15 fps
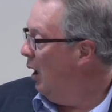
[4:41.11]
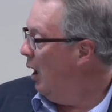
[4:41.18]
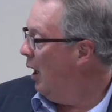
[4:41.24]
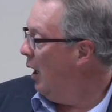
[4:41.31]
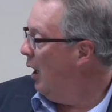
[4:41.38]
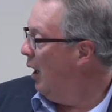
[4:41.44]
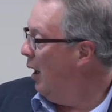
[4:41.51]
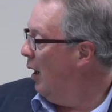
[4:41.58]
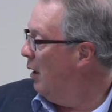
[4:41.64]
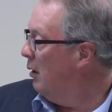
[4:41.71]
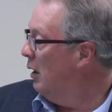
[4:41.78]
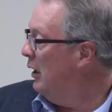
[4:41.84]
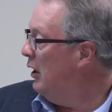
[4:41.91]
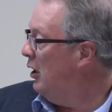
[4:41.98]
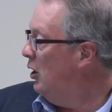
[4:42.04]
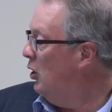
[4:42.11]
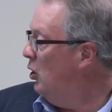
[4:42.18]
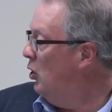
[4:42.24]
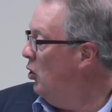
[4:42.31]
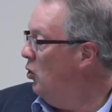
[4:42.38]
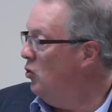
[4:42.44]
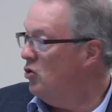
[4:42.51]
are
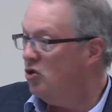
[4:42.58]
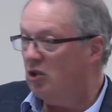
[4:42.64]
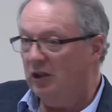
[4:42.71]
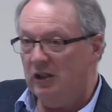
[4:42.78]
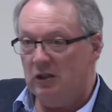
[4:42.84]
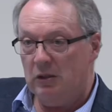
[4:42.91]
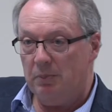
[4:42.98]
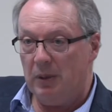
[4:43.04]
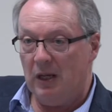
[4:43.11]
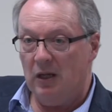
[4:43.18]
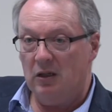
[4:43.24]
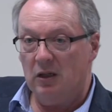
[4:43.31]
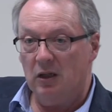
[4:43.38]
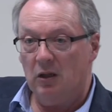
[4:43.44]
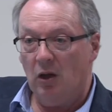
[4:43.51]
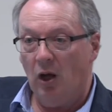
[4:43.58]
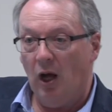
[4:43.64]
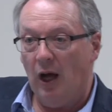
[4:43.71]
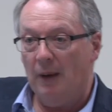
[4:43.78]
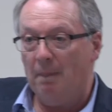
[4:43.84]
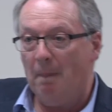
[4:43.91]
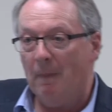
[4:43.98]
hugely dependent
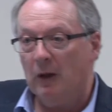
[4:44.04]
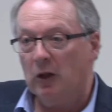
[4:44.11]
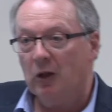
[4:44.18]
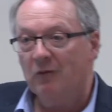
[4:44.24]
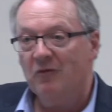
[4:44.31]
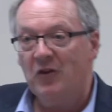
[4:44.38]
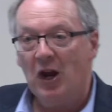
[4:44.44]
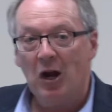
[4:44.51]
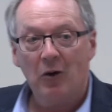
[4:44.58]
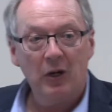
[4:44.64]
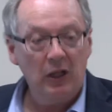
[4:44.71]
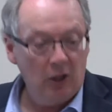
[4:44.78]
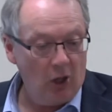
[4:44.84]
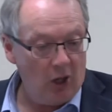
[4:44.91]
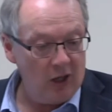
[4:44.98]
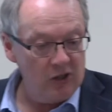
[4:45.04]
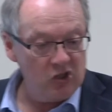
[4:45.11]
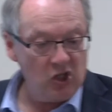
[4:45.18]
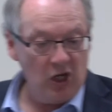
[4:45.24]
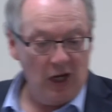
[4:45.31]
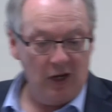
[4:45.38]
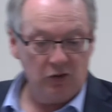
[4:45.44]
on very
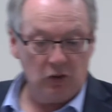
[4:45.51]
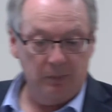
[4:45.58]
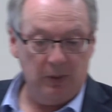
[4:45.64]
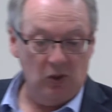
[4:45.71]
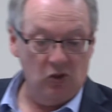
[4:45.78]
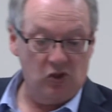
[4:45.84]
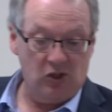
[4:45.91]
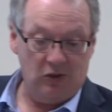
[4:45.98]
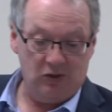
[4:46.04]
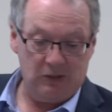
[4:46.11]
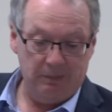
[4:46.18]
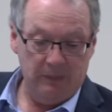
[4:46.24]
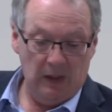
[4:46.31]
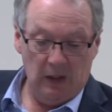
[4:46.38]
large contributions.